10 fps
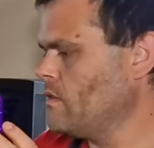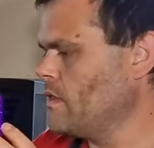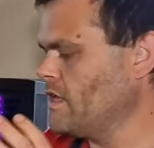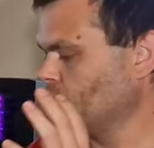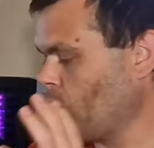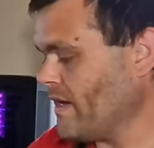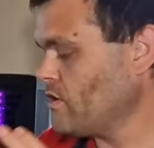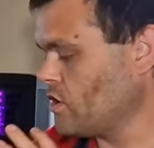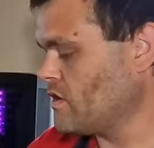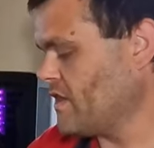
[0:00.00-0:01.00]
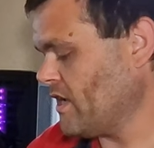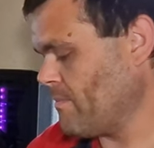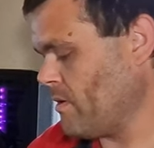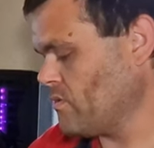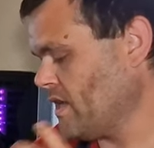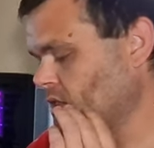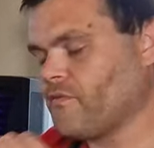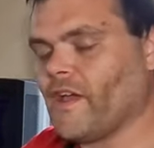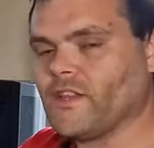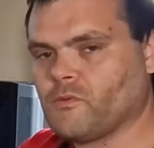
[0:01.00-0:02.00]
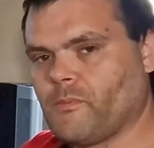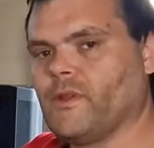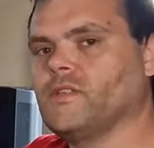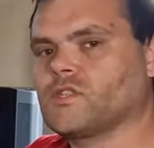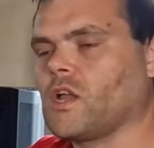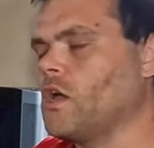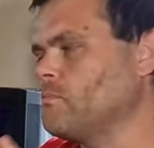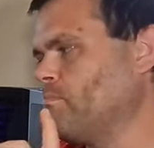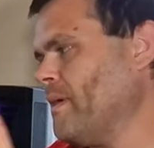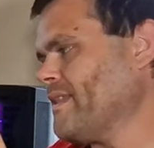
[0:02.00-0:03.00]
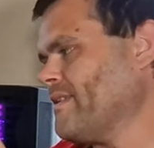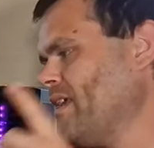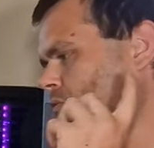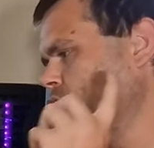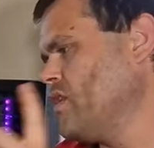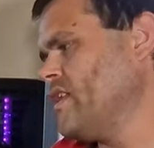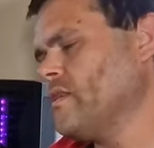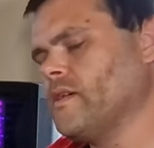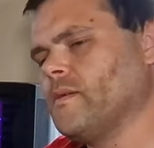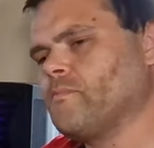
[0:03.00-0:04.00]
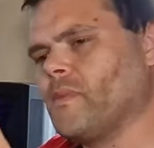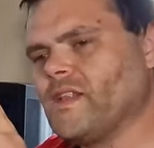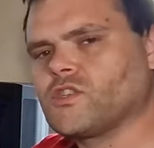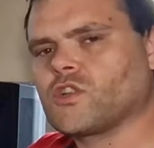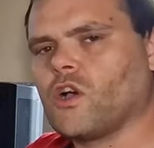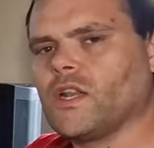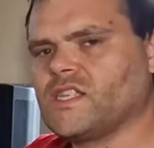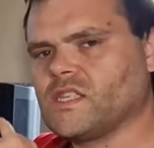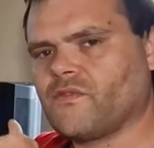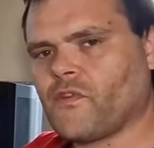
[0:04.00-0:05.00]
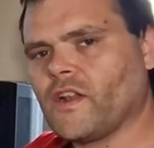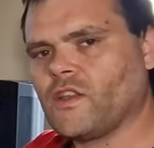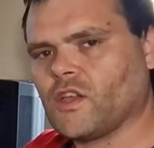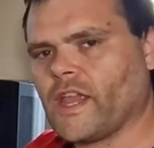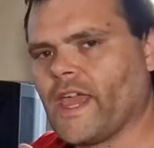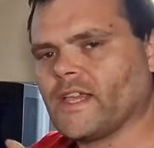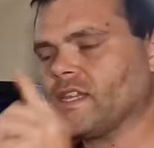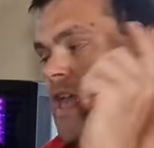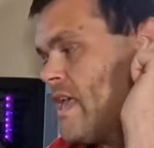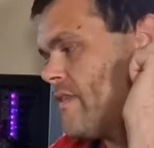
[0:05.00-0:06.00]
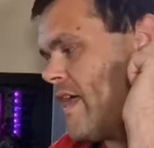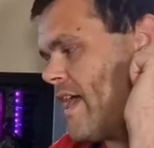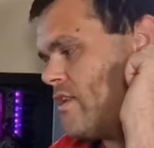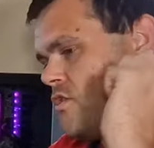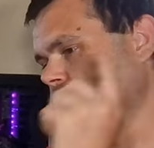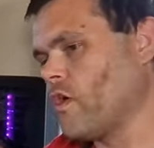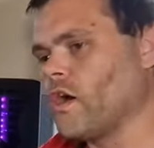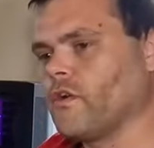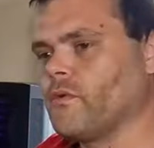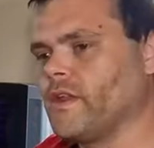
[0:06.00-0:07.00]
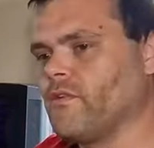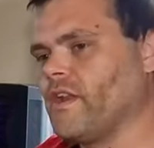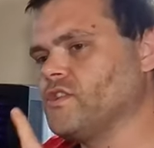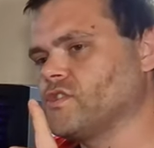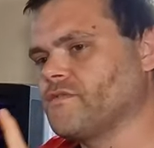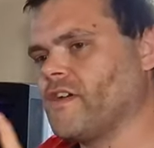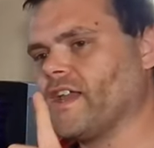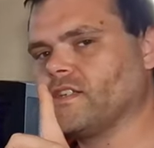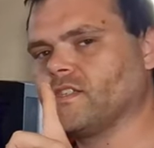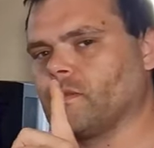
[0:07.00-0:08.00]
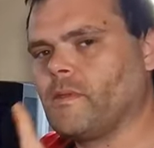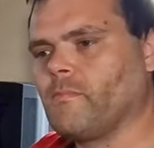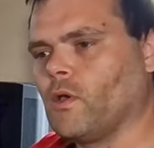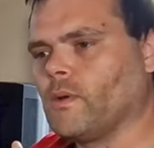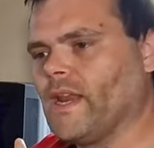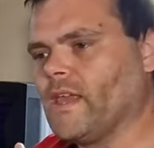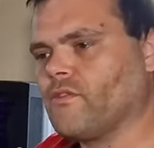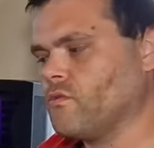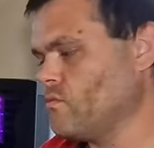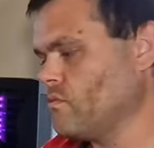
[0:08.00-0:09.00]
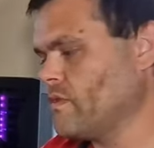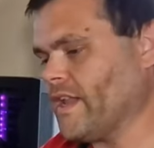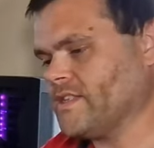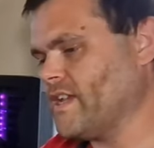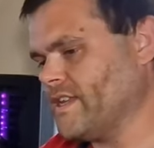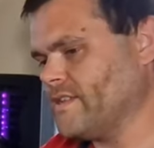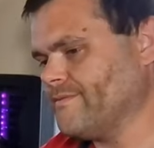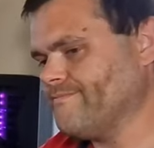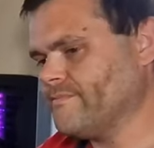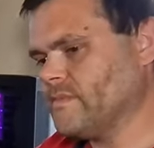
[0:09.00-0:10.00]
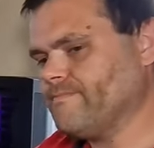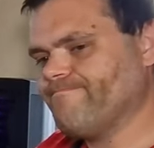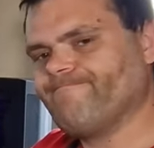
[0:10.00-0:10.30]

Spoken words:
There's one good thing about that, the fans were pre-installed, but if you need to install this in the front of your case, then you've got to rearrange the fans to be blowing air through that side.